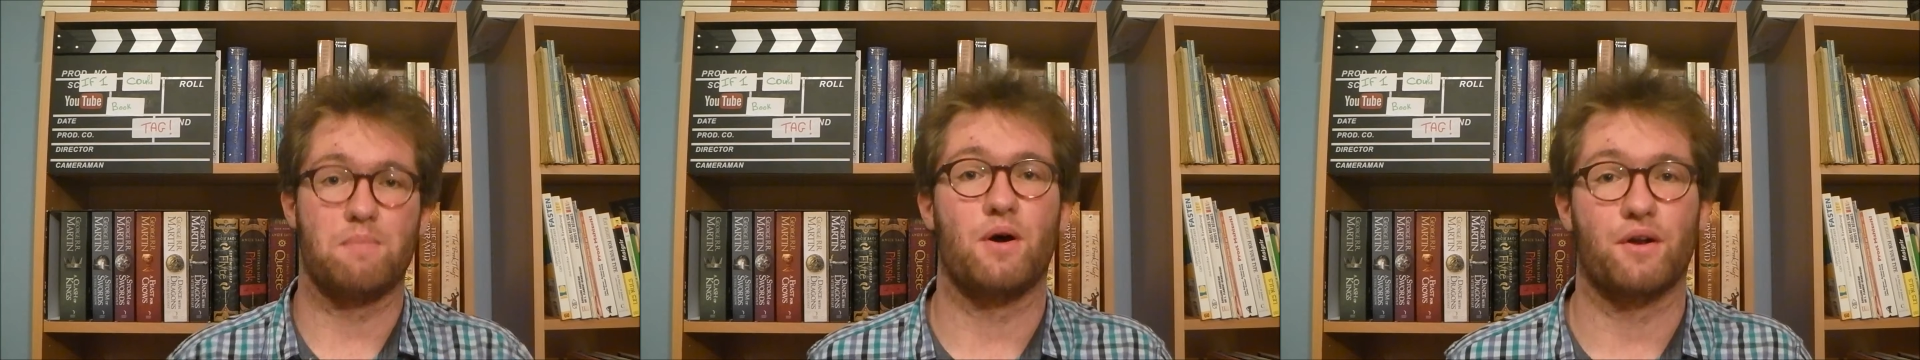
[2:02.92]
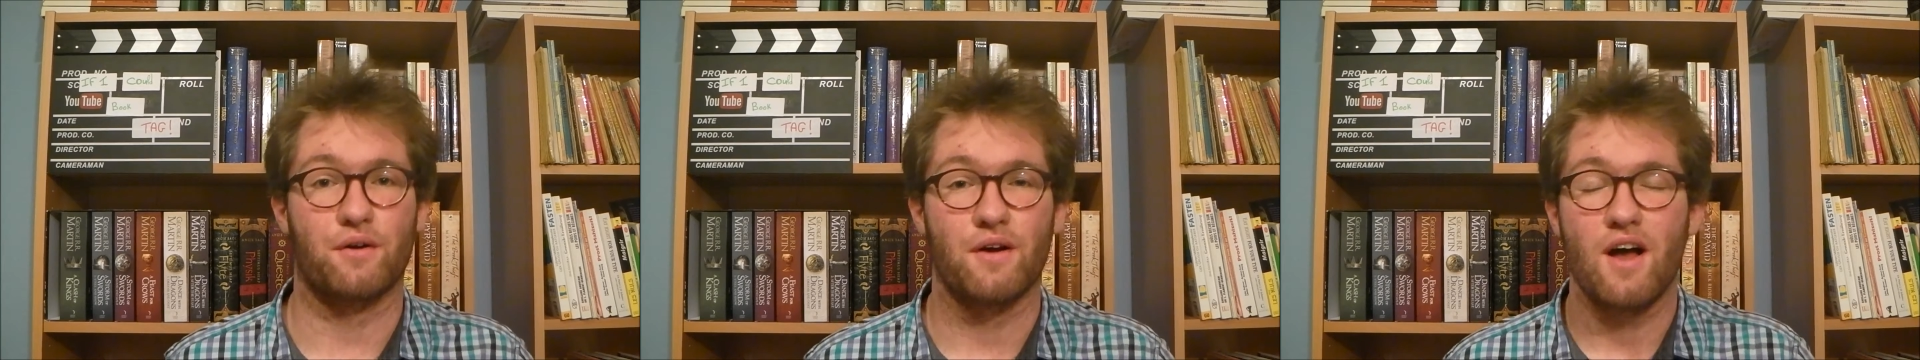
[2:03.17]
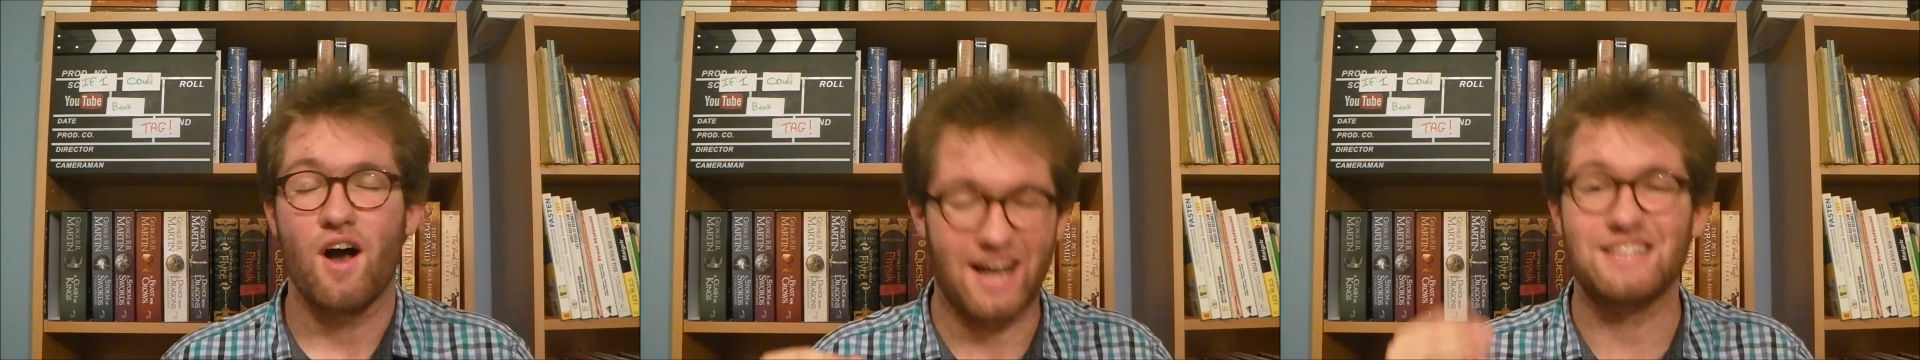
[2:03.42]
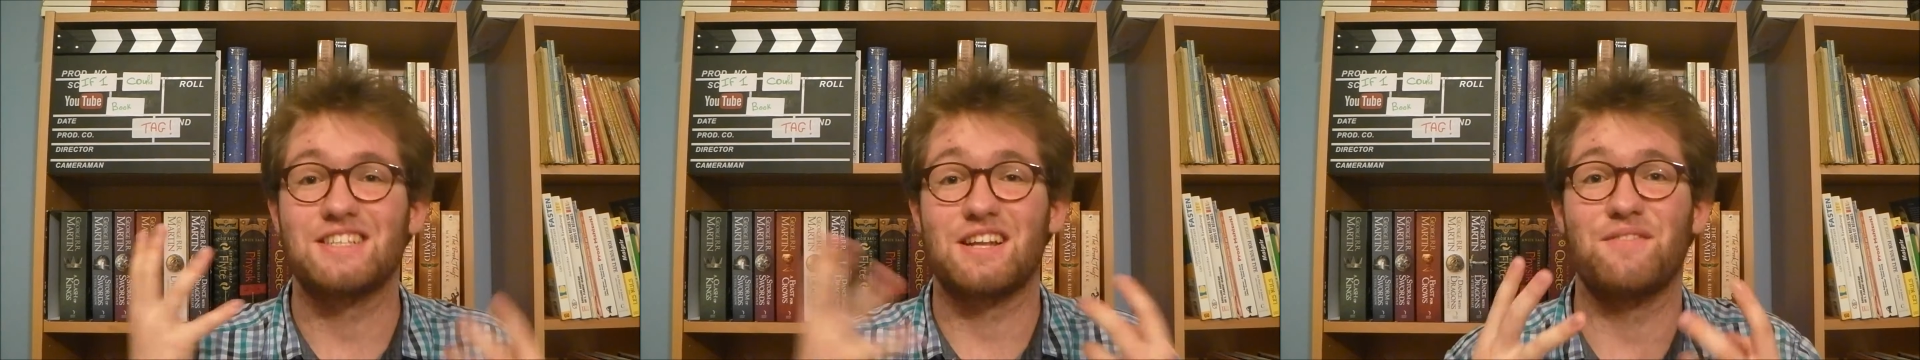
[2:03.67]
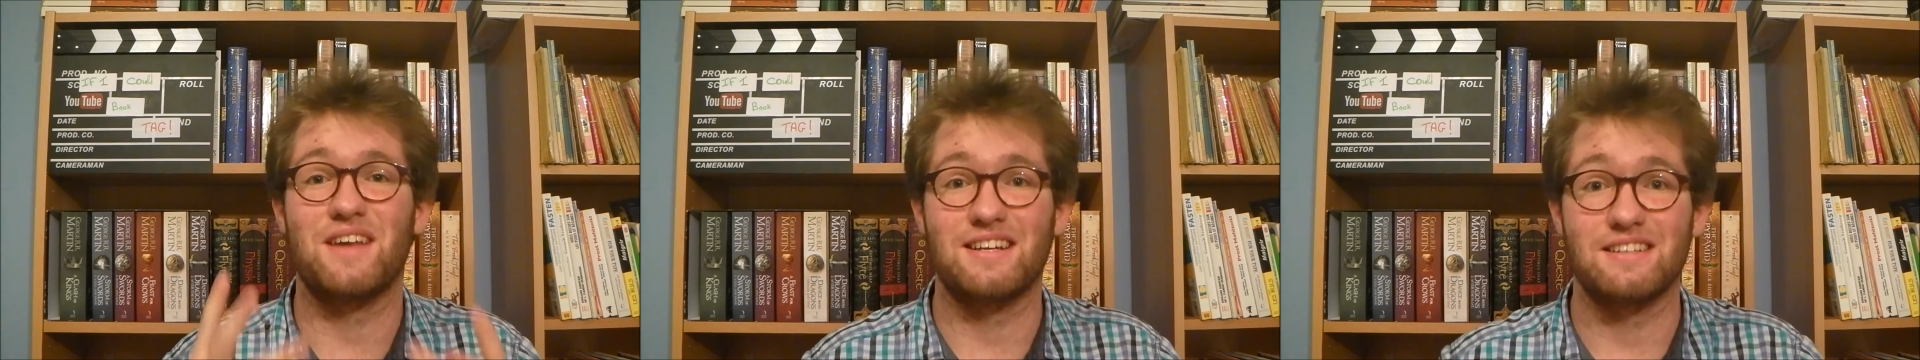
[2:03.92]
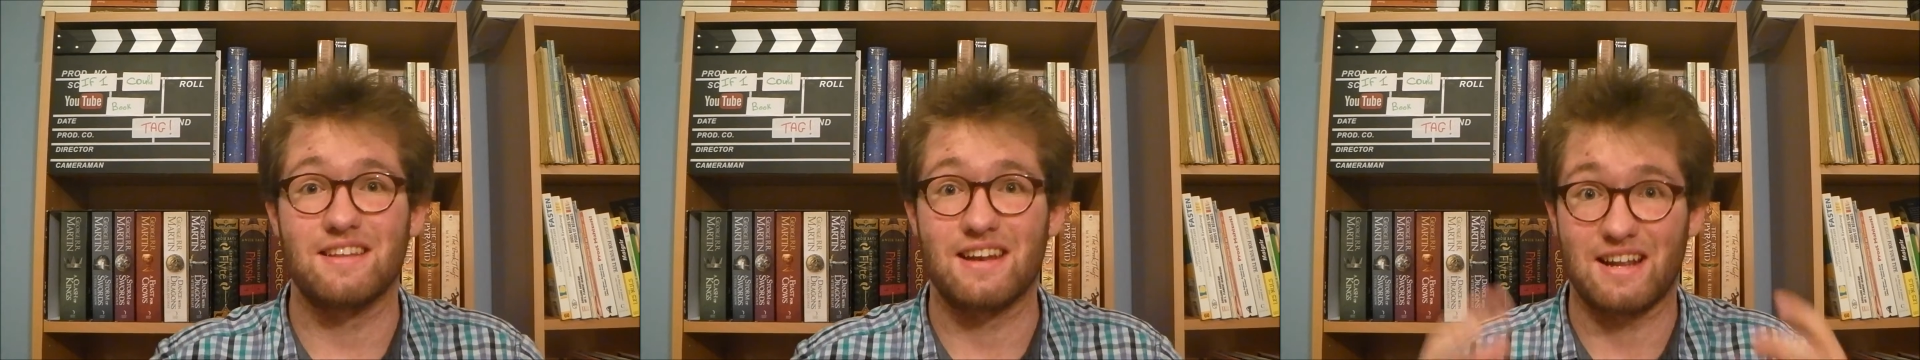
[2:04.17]
Potter. I just love the
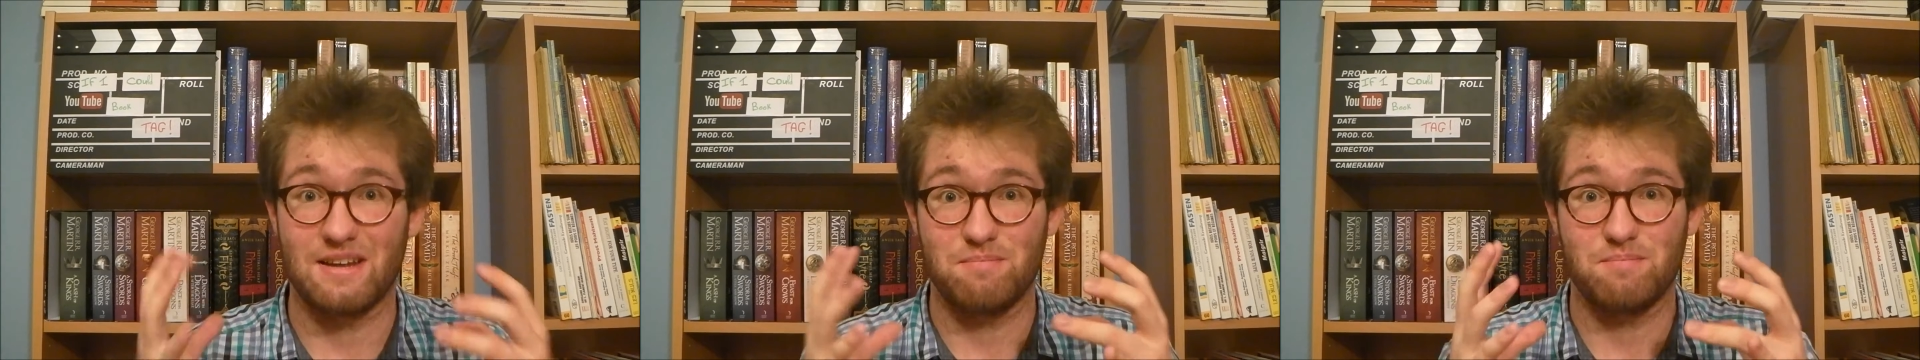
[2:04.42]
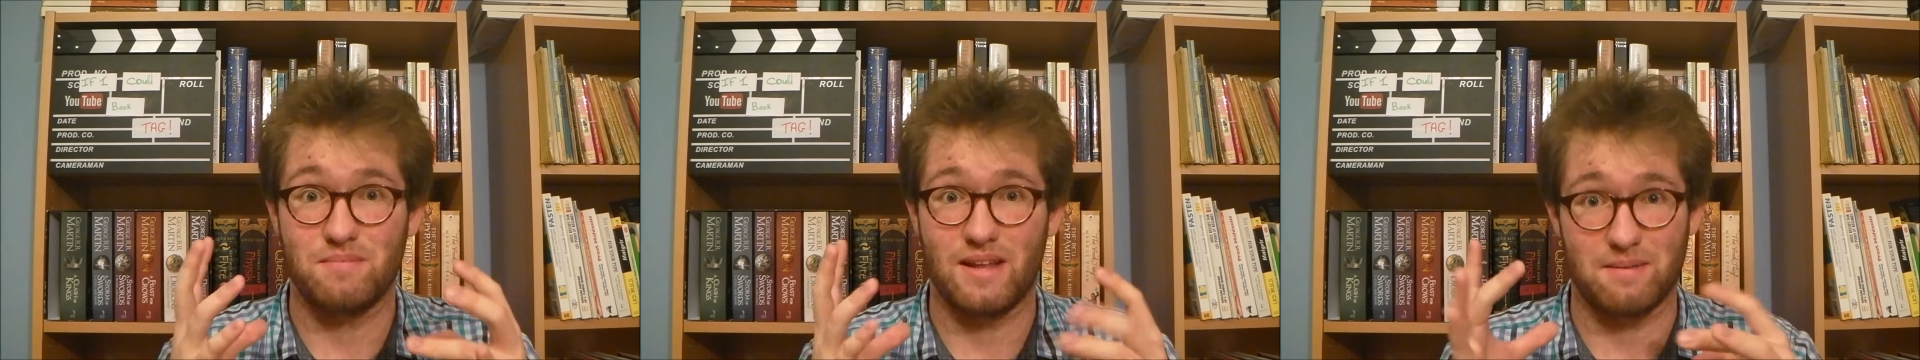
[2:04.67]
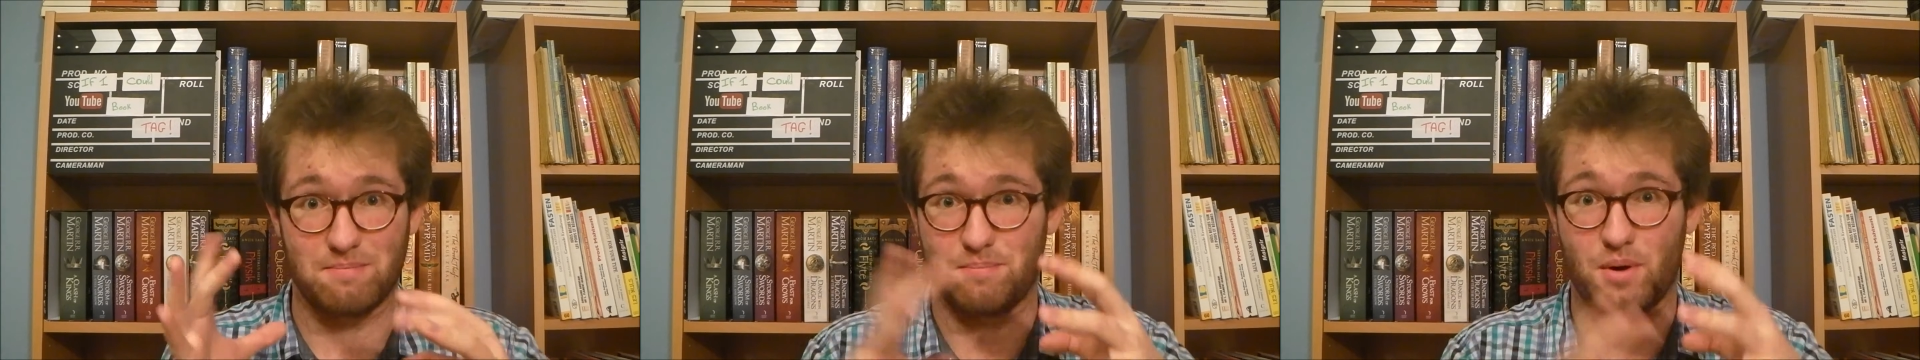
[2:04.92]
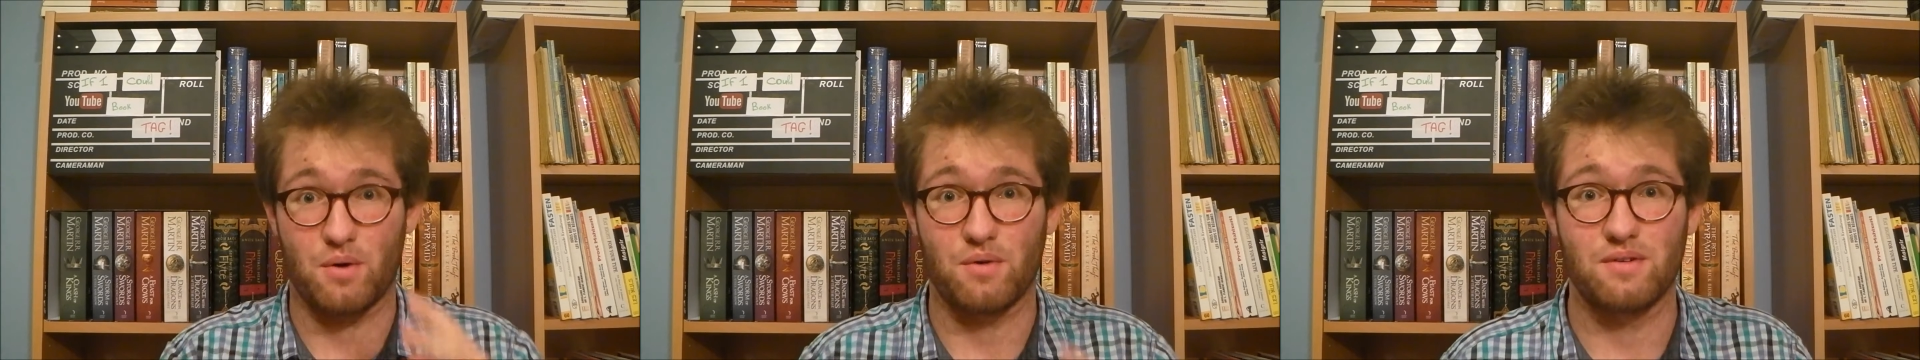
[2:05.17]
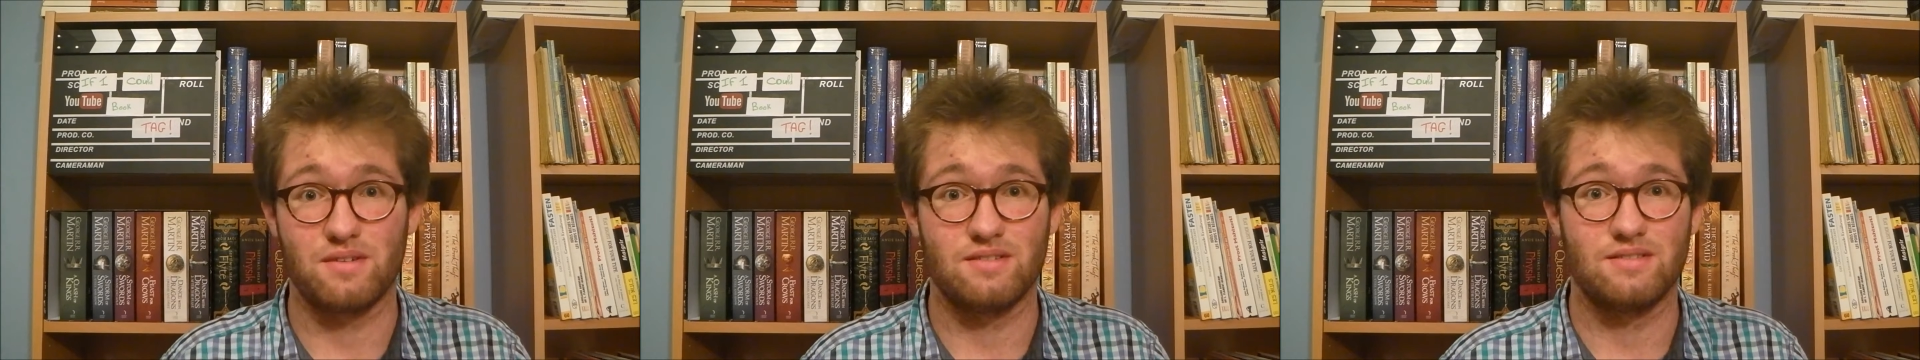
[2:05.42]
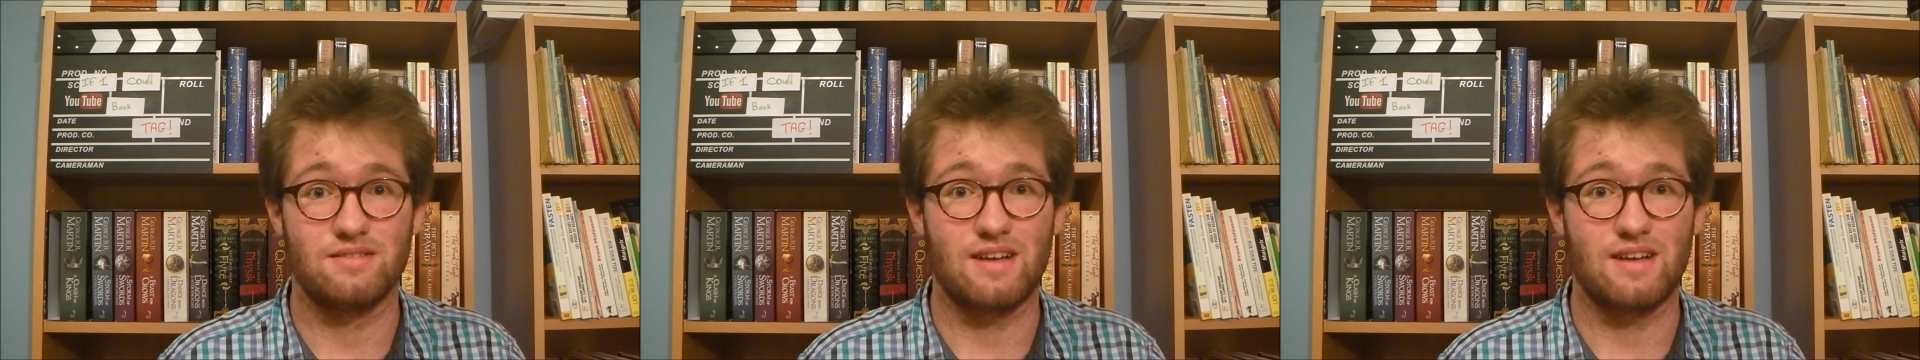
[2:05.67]
idea that it can like burn